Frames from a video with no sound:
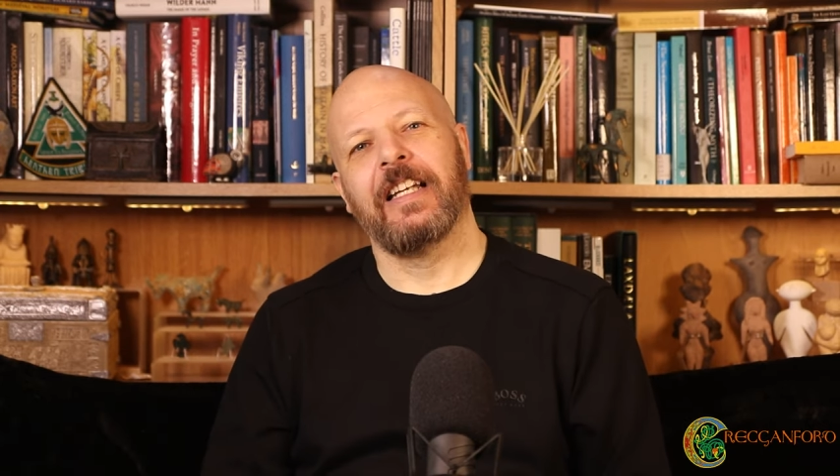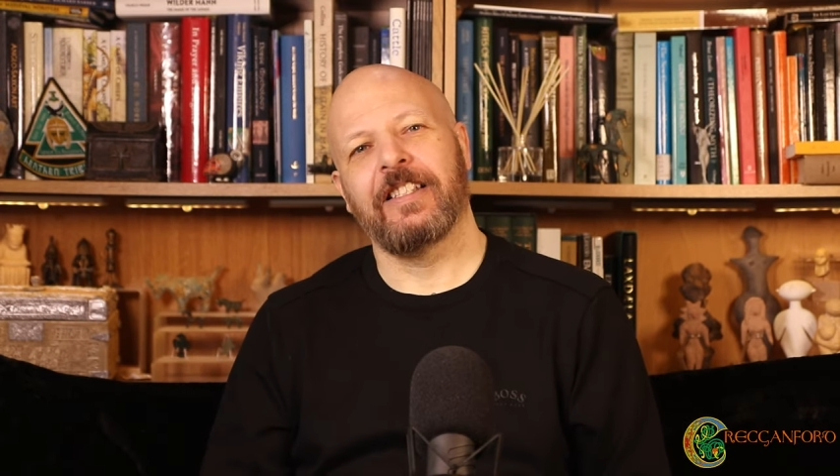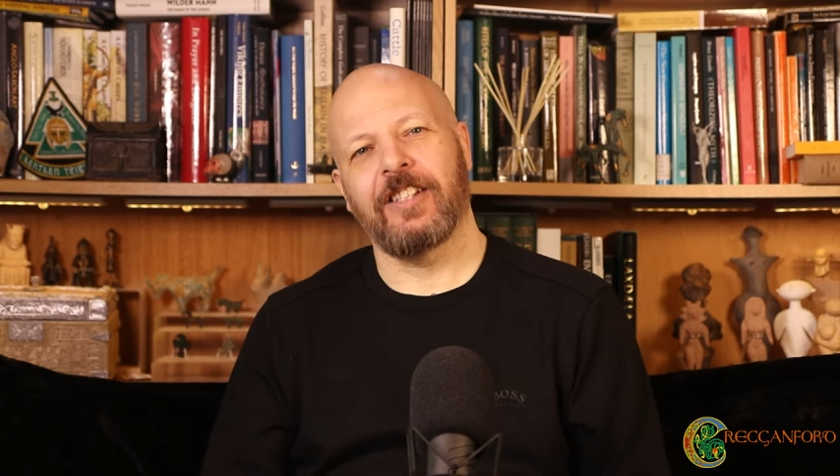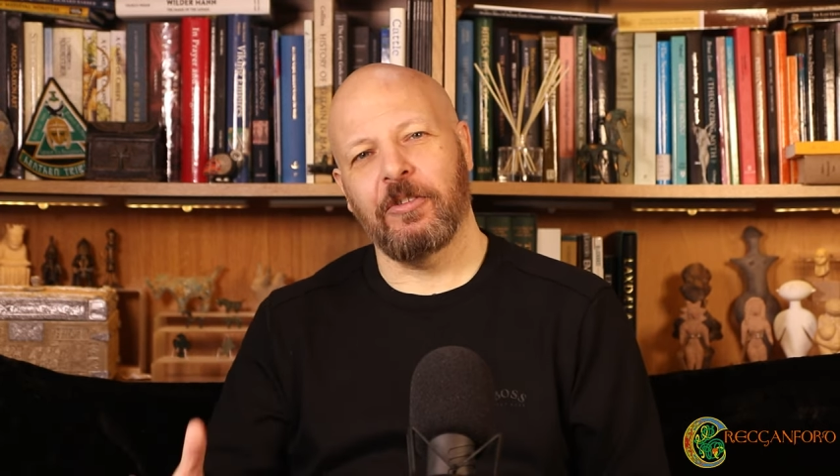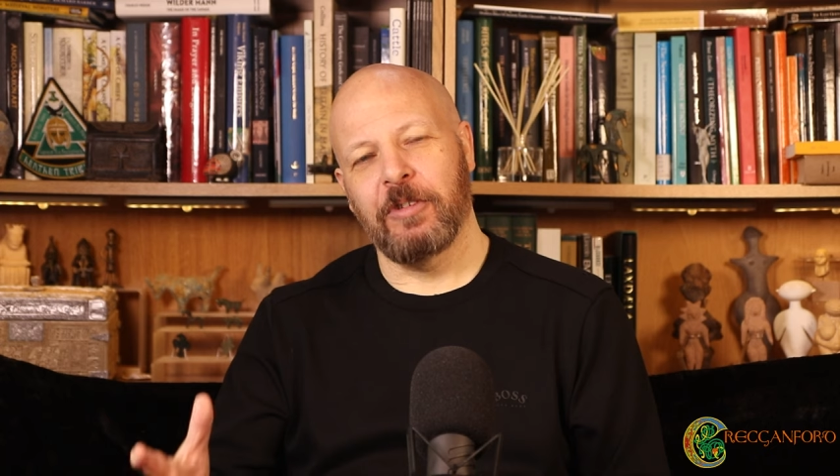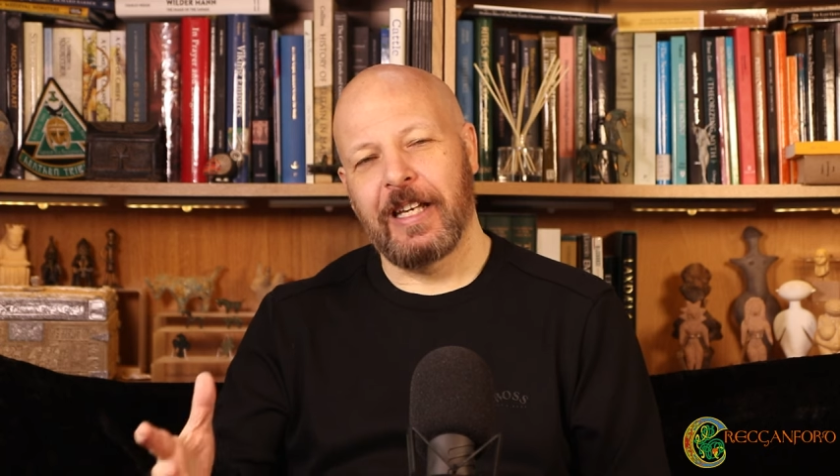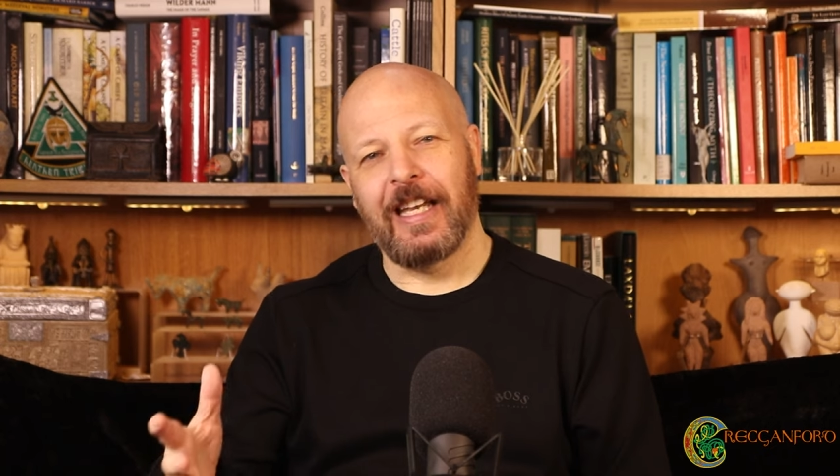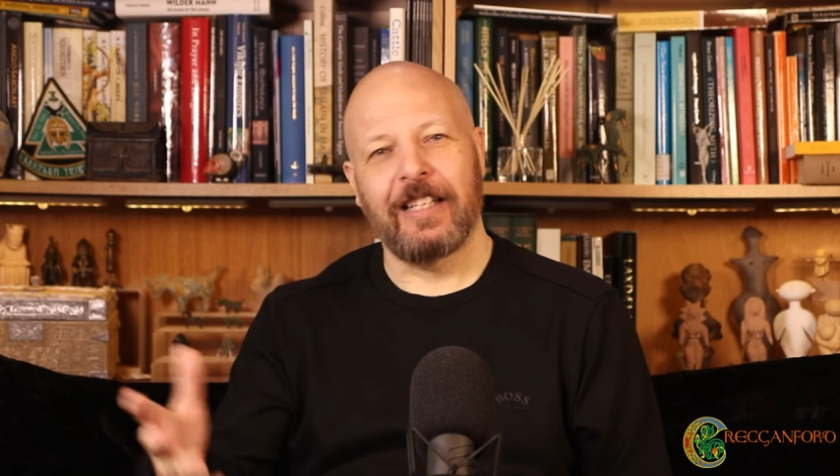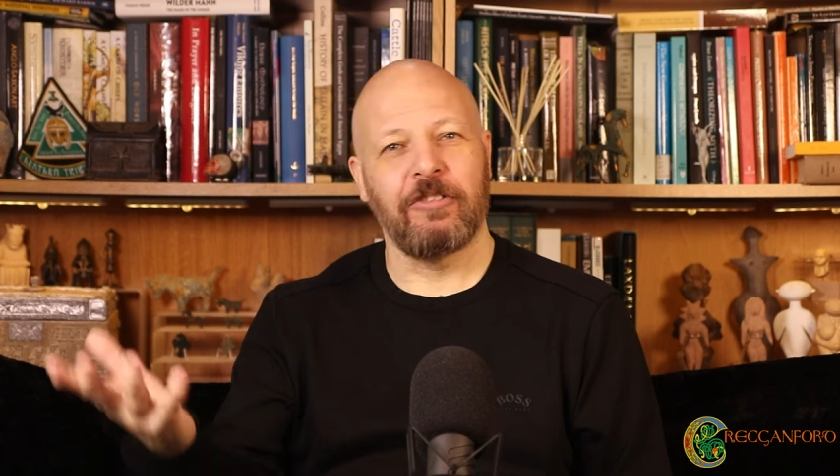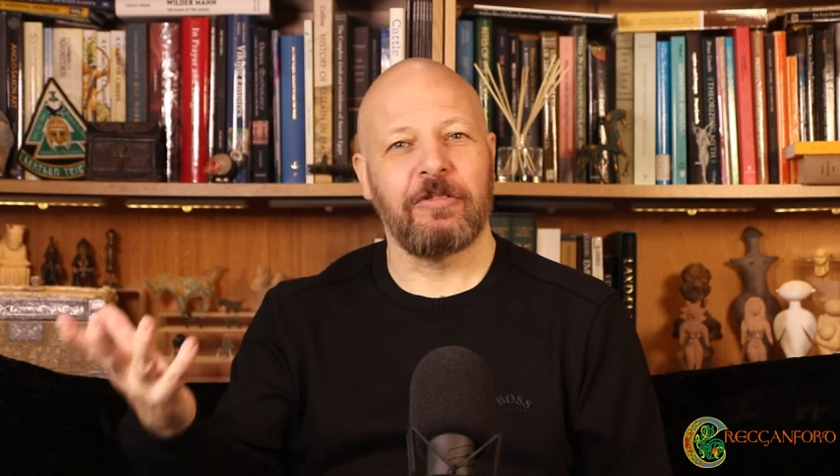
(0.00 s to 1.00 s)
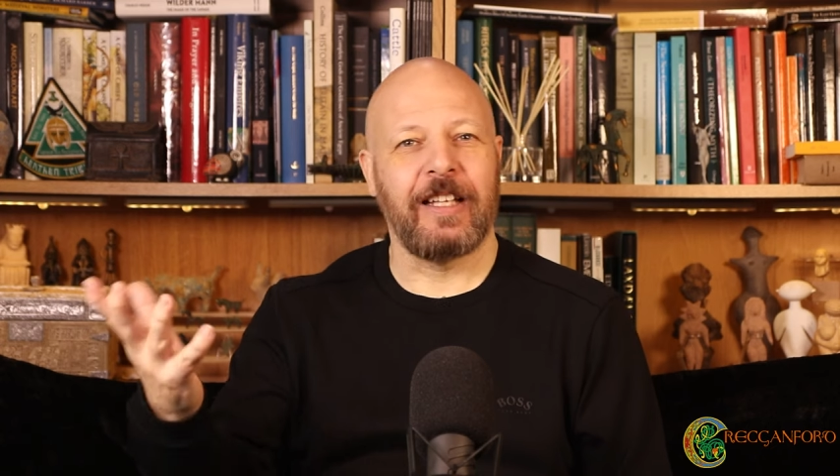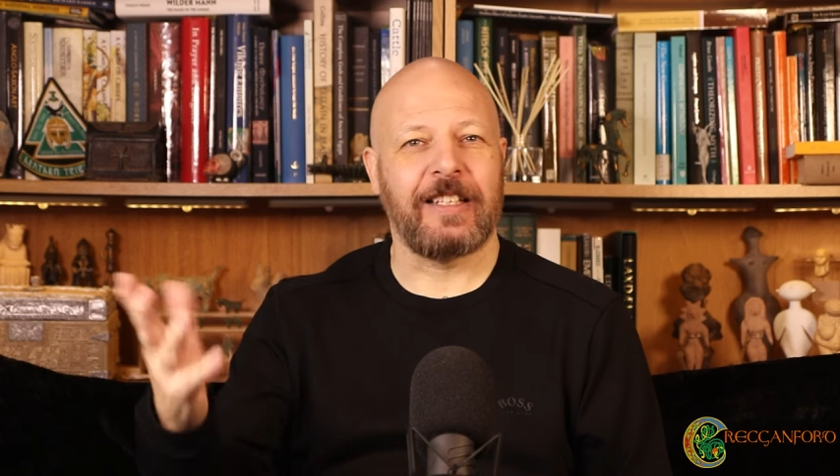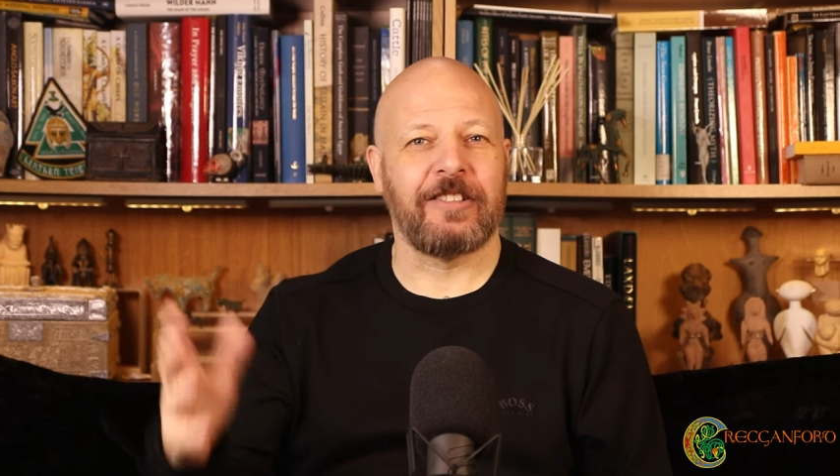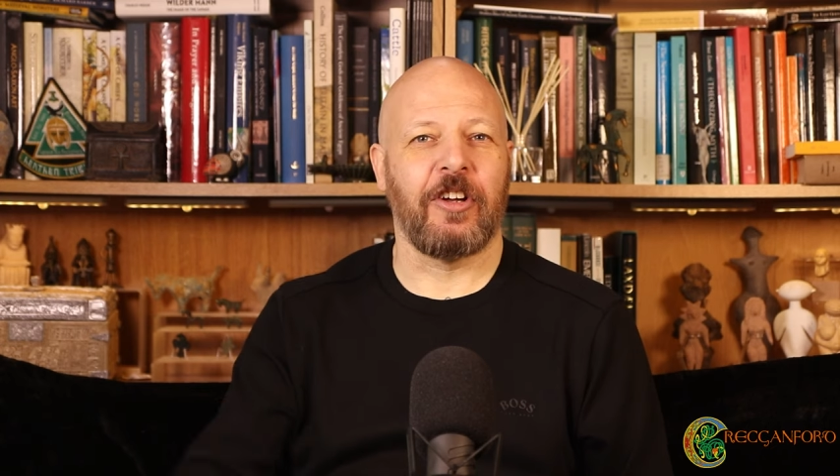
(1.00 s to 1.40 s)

And so until the next